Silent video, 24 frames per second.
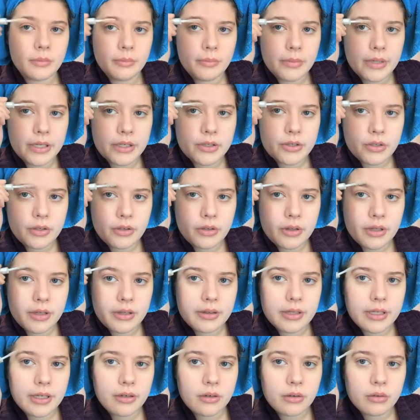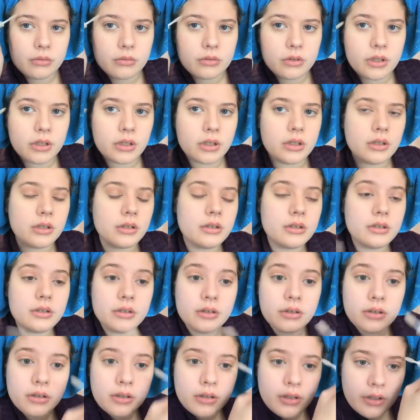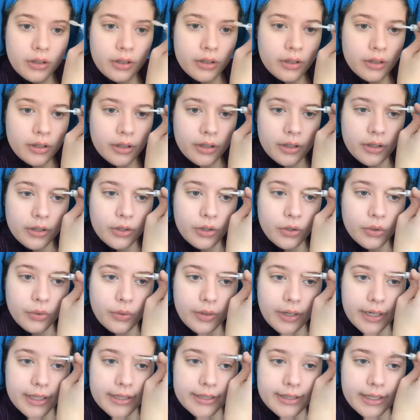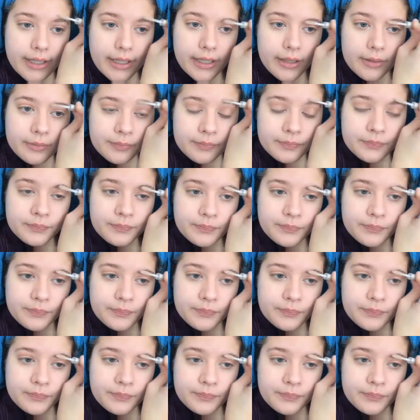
Make sure that they don't look crazy.